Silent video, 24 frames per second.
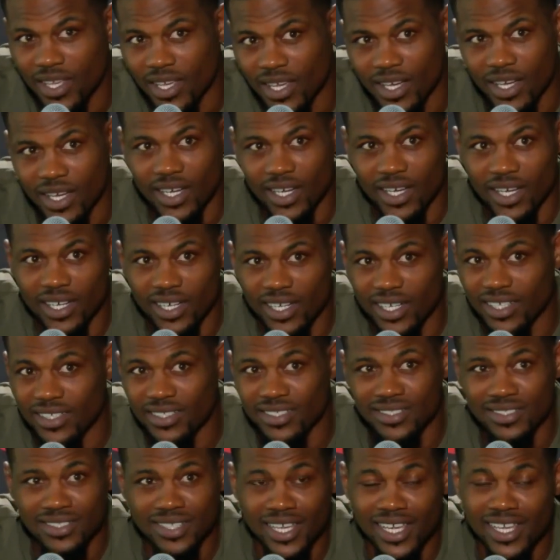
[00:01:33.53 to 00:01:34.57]
Other
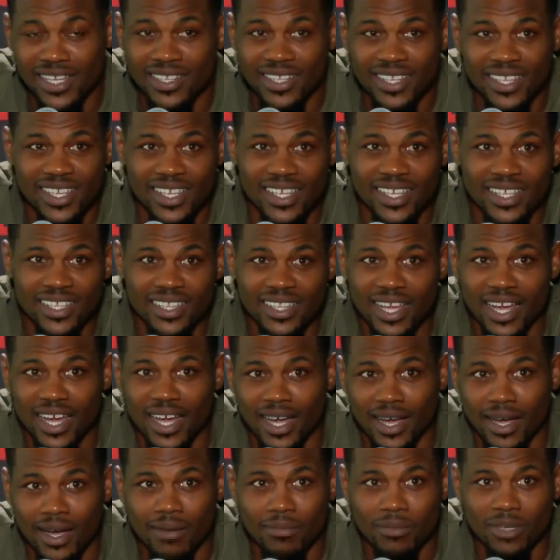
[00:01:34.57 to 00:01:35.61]
than that,
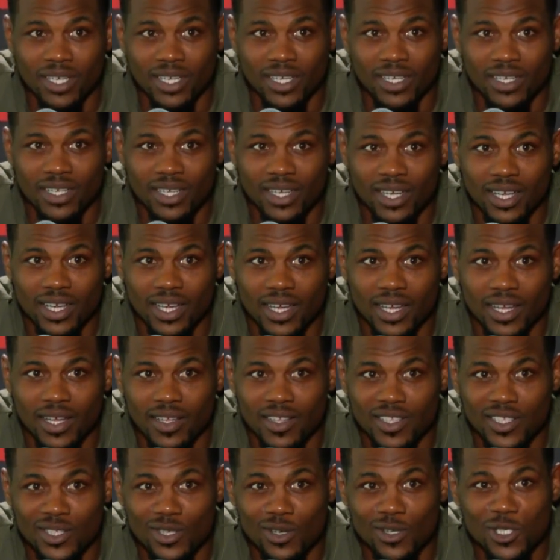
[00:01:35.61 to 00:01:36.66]
nah. I mean, the
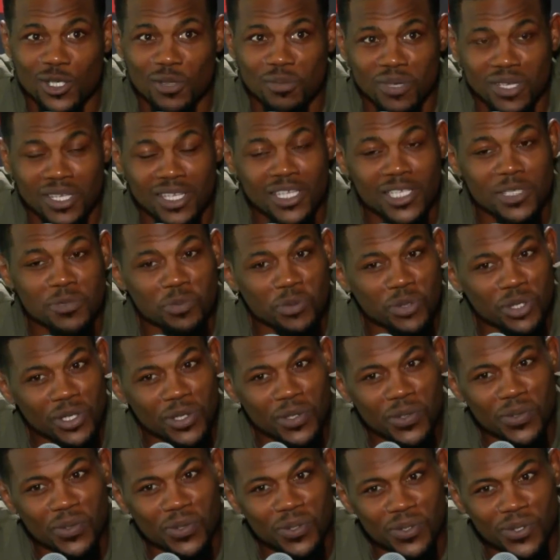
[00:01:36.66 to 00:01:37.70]
social media is pretty
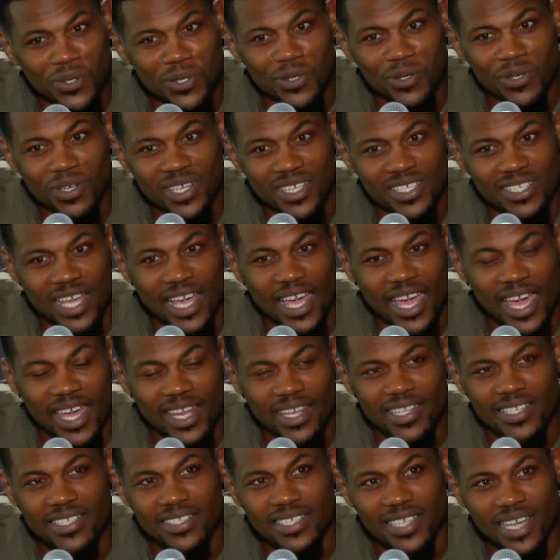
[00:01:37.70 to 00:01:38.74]
cool though, because I had
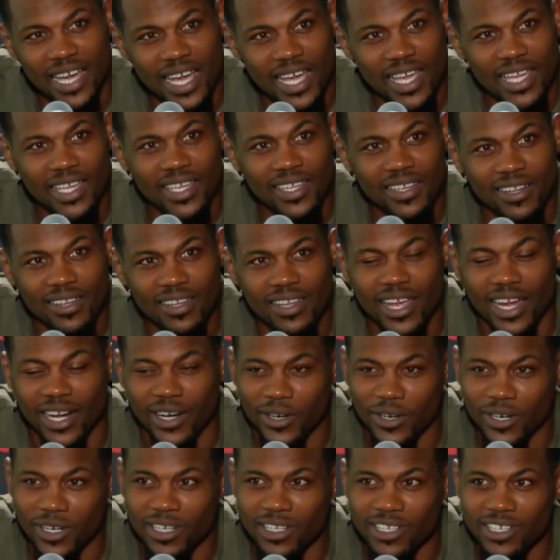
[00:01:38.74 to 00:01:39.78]
this guy get online
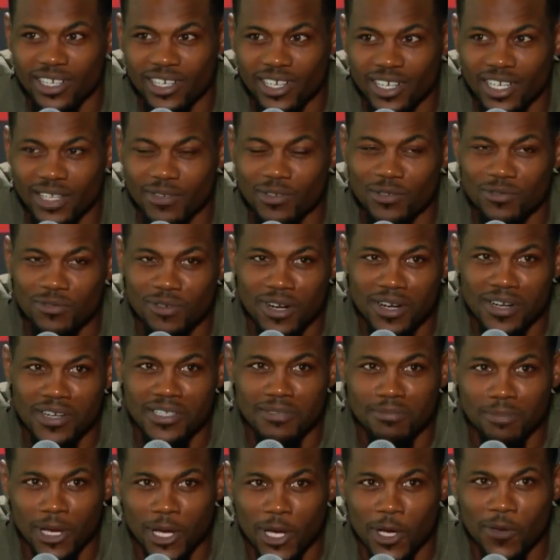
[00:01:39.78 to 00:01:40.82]
earlier and he was running his
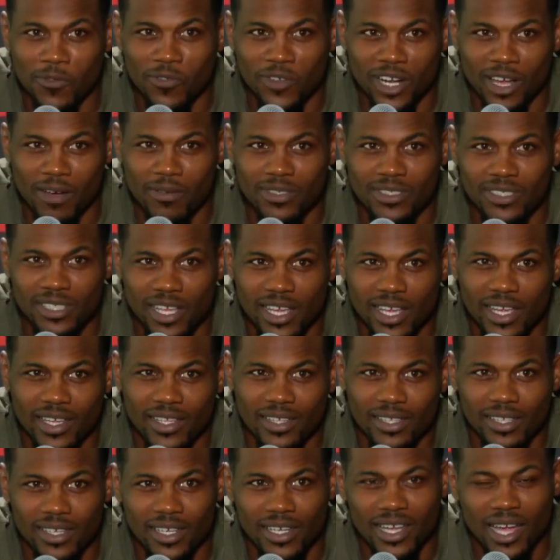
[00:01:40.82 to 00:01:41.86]
mouth, and I was like,
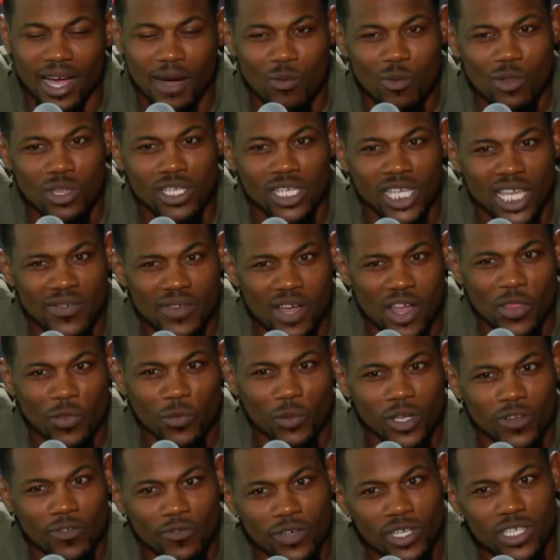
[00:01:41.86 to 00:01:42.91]
look, I'm willing to give out
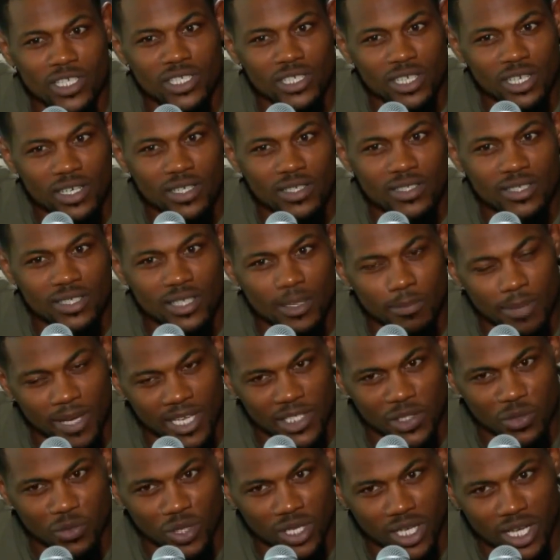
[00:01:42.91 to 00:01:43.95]
3 free shirts to the
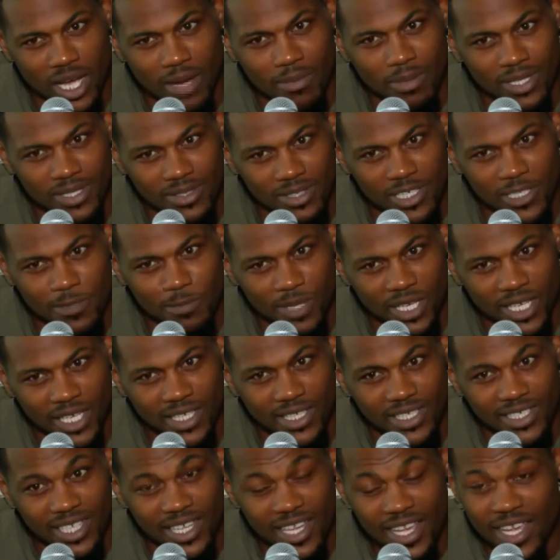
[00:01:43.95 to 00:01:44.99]
best 3 comments on his
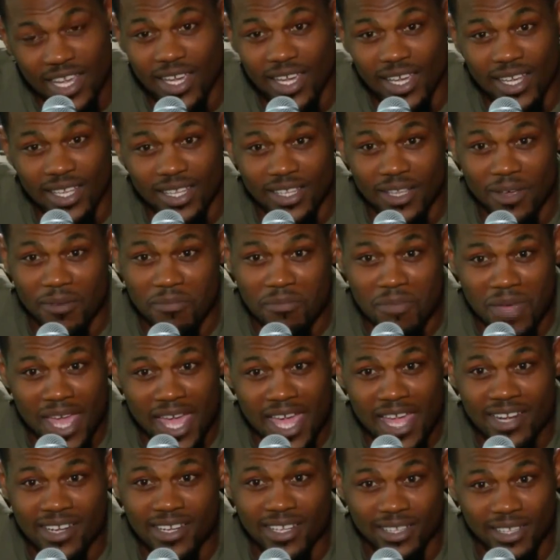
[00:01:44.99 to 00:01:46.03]
page. The
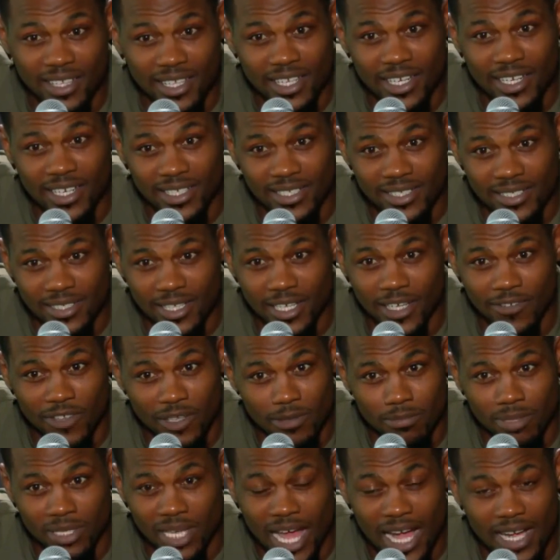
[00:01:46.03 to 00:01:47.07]
man deleted his stuff. He
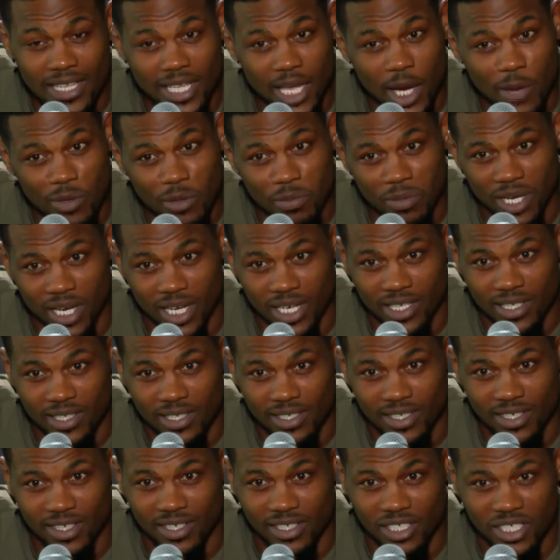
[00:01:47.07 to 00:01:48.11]
blocked everybody,
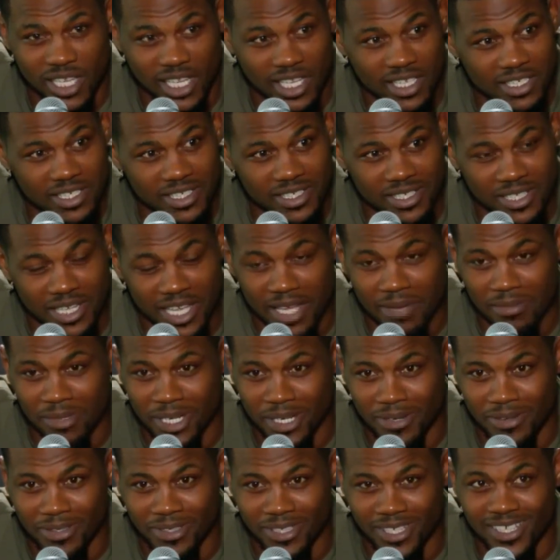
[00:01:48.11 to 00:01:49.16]
you know, changed his name and
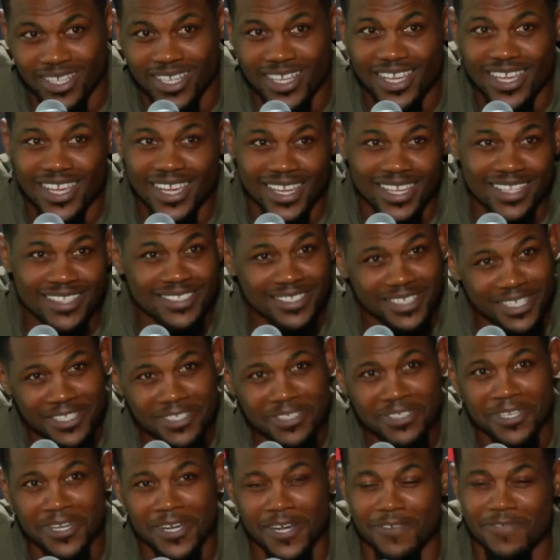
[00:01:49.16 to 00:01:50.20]
everything. It's good
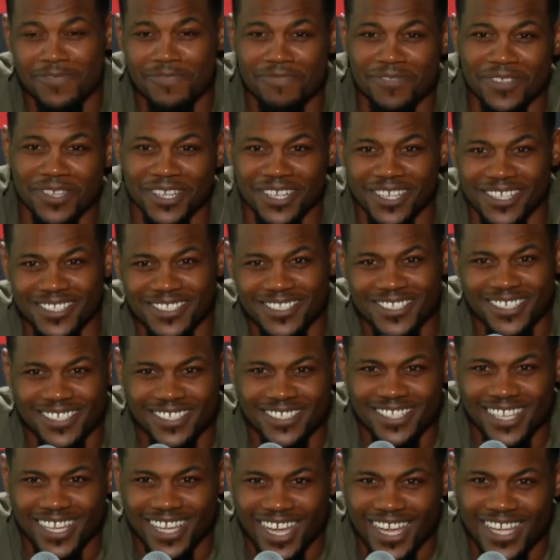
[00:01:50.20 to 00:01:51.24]
stuff, you know, and so
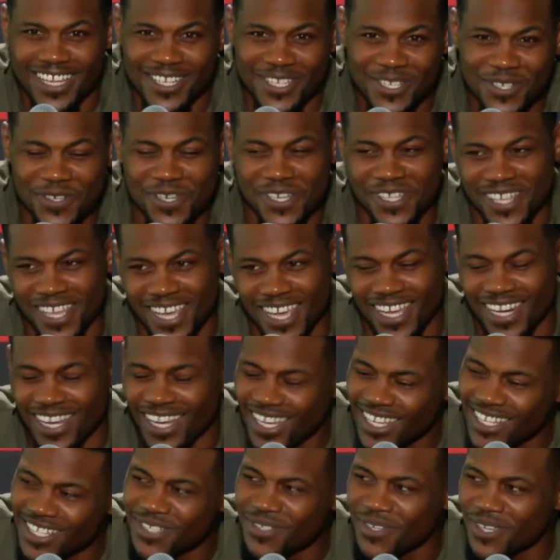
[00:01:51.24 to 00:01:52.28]
it's like I enjoy that.
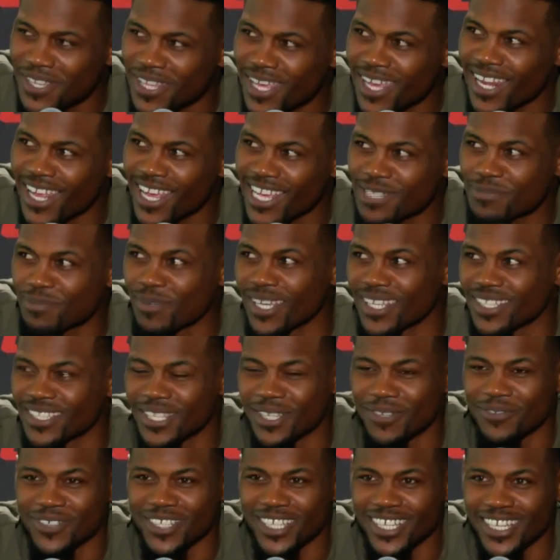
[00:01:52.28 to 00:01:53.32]
I enjoy that aspect
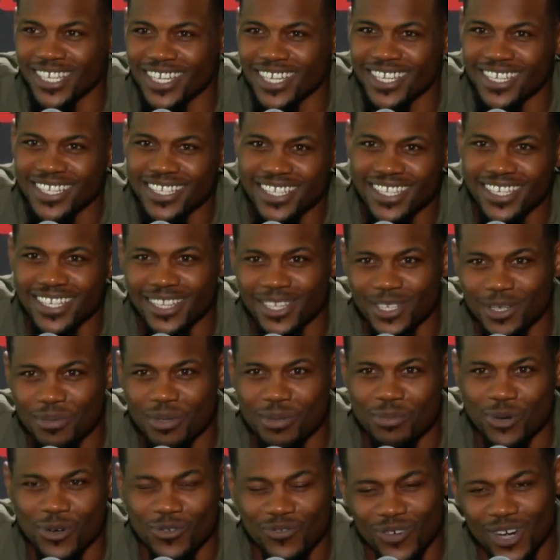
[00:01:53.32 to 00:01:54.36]
of getting a little
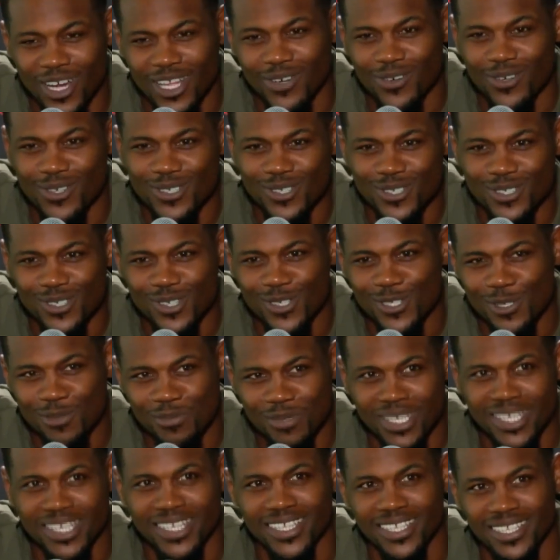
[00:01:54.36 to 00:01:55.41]
bit more followers on social
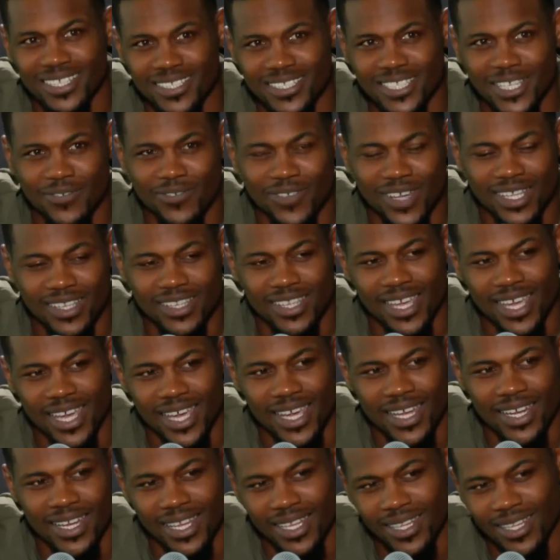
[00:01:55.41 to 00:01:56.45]
media and stuff like
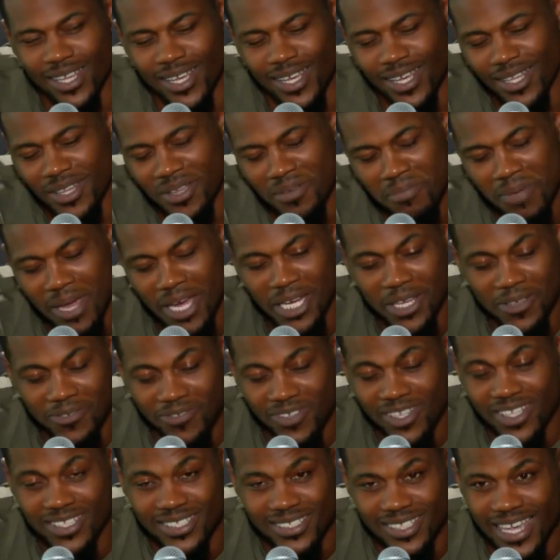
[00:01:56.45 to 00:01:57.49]
that. And the main
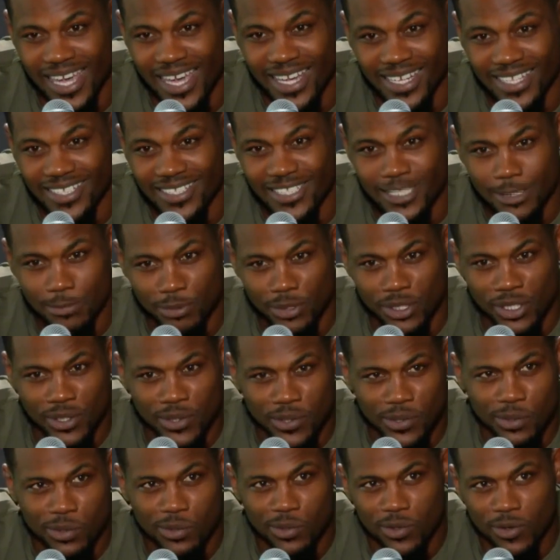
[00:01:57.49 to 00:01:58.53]
event status is pretty
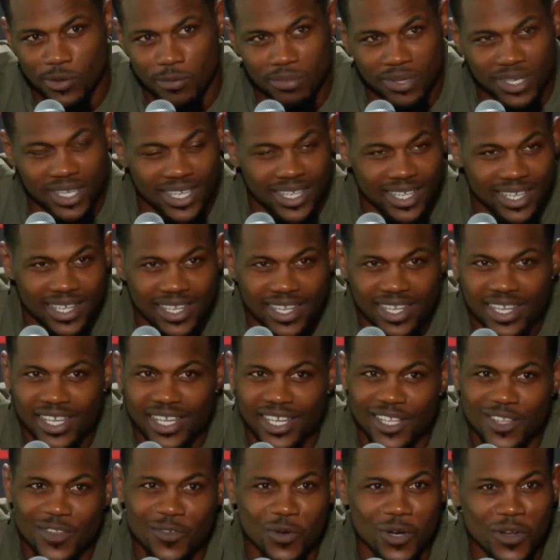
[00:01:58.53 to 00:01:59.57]
cool, but
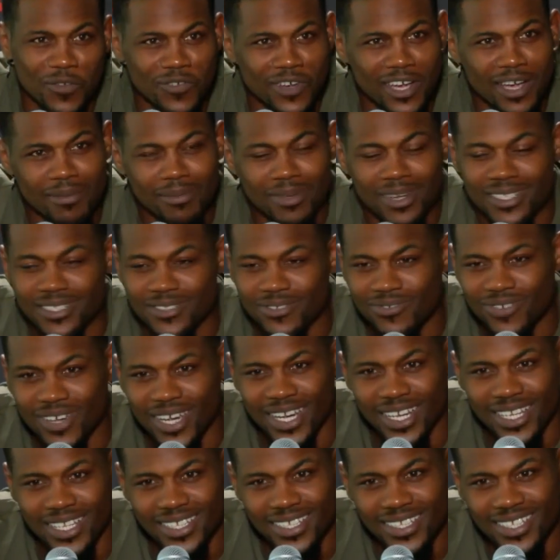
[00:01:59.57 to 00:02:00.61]
25 minutes of
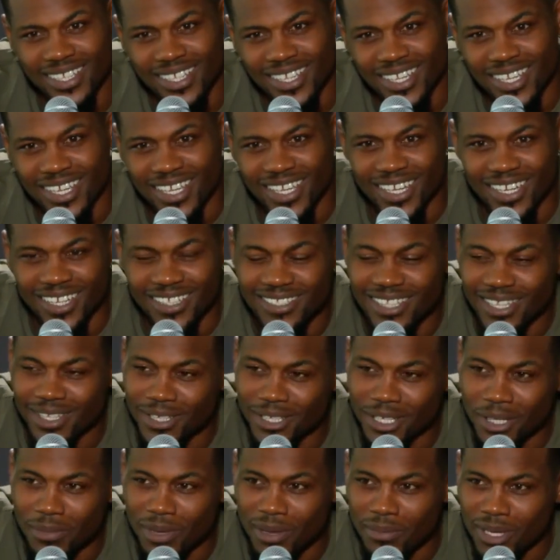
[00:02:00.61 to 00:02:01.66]
fighting, you know, it's like you
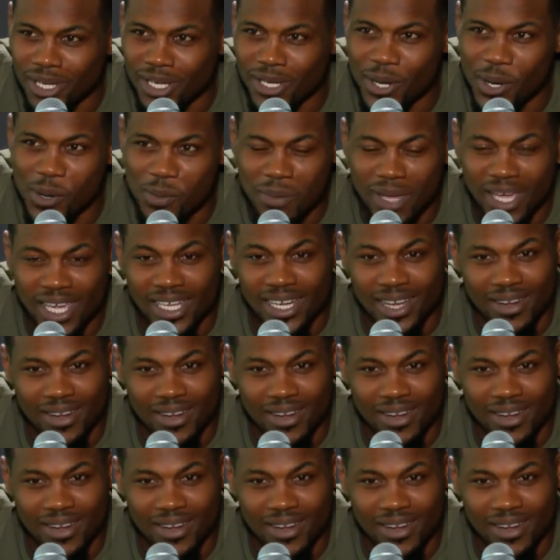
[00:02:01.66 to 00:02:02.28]
could have made me co-main.